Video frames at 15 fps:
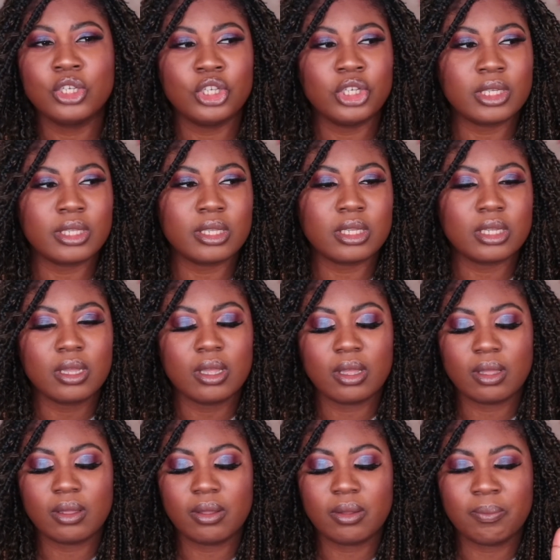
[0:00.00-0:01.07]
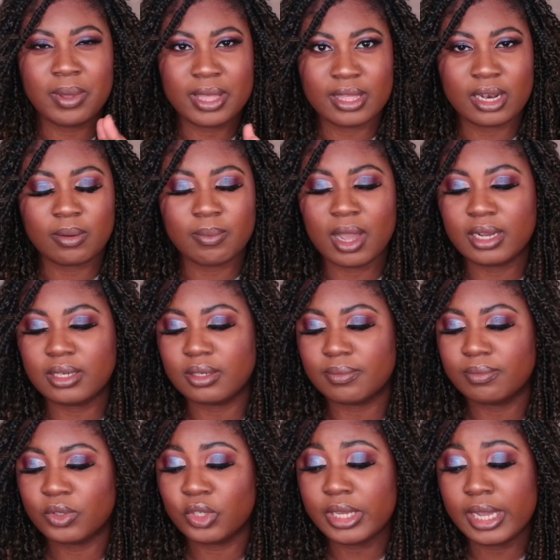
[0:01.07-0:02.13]
just bear that in mind.
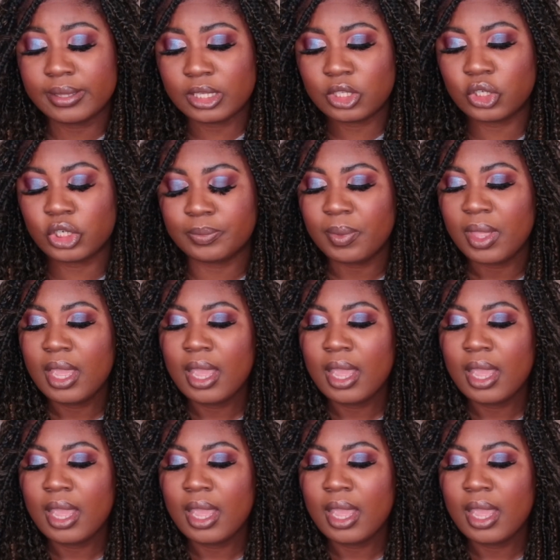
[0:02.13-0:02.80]
So yeah, that's good.